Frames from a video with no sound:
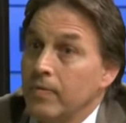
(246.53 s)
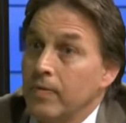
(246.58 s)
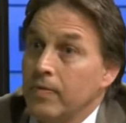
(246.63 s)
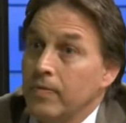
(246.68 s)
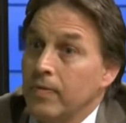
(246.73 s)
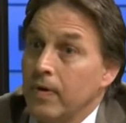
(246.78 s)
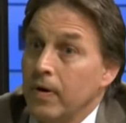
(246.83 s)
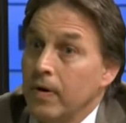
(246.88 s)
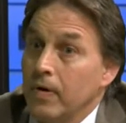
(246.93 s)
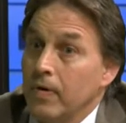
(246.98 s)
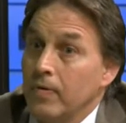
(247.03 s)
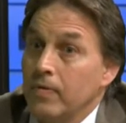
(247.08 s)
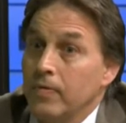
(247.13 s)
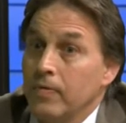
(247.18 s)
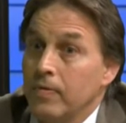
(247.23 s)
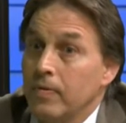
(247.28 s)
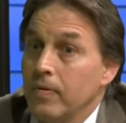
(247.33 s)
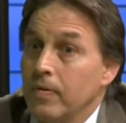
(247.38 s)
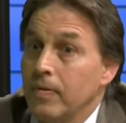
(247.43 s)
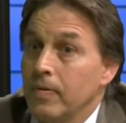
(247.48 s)
As far
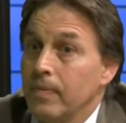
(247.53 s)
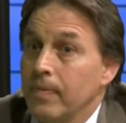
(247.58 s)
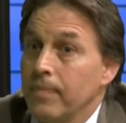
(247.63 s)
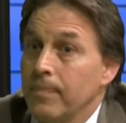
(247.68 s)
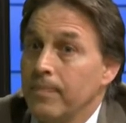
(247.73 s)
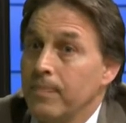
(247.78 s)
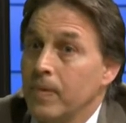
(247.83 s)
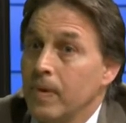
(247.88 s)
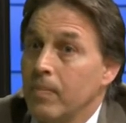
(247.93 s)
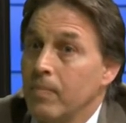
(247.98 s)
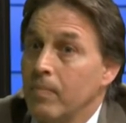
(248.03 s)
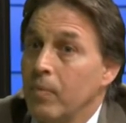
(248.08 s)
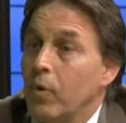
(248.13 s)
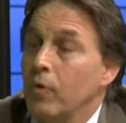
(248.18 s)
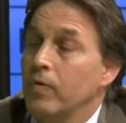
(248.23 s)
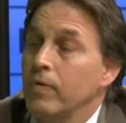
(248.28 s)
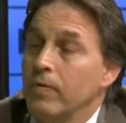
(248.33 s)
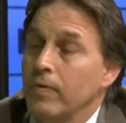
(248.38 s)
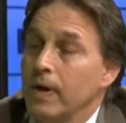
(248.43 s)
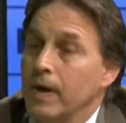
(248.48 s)
as
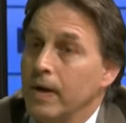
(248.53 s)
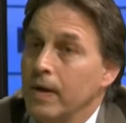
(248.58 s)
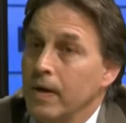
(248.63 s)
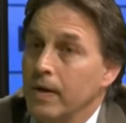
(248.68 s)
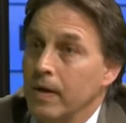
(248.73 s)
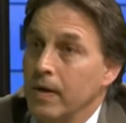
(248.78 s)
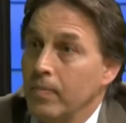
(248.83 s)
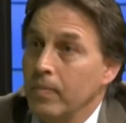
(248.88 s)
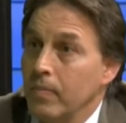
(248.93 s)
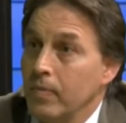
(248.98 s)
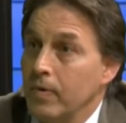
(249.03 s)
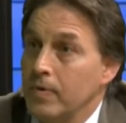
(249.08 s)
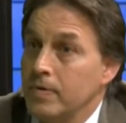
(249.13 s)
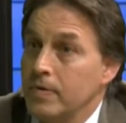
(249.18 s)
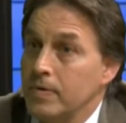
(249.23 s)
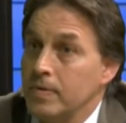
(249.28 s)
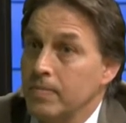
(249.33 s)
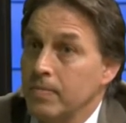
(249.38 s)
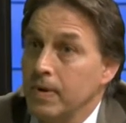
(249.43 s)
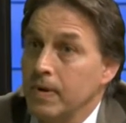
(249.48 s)
motivating them, which
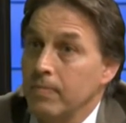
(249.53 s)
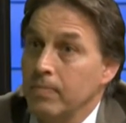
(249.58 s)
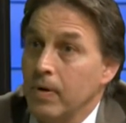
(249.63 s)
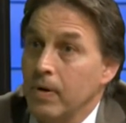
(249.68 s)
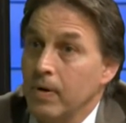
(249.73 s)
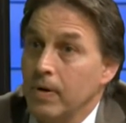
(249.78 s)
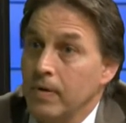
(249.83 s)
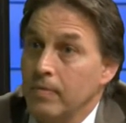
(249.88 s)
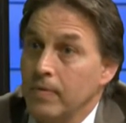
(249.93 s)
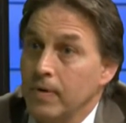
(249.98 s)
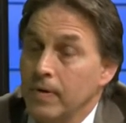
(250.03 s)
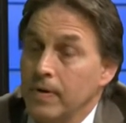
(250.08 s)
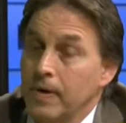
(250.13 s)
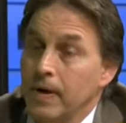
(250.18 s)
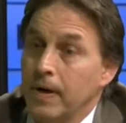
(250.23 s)
is a big part of it,